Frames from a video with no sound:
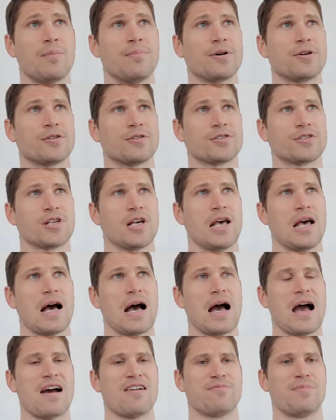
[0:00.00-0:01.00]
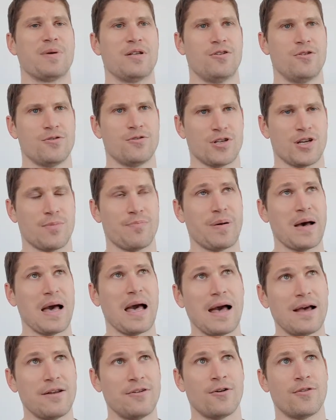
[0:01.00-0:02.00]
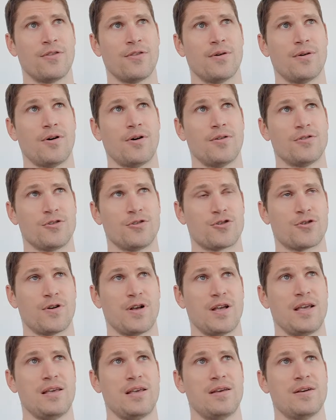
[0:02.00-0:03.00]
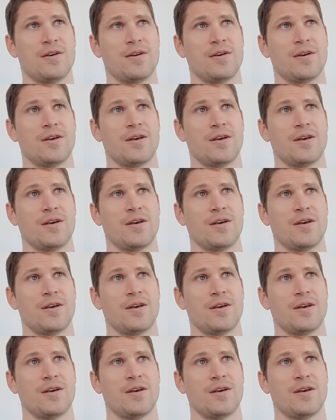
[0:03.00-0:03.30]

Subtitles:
Because I have been using a pad on the tree,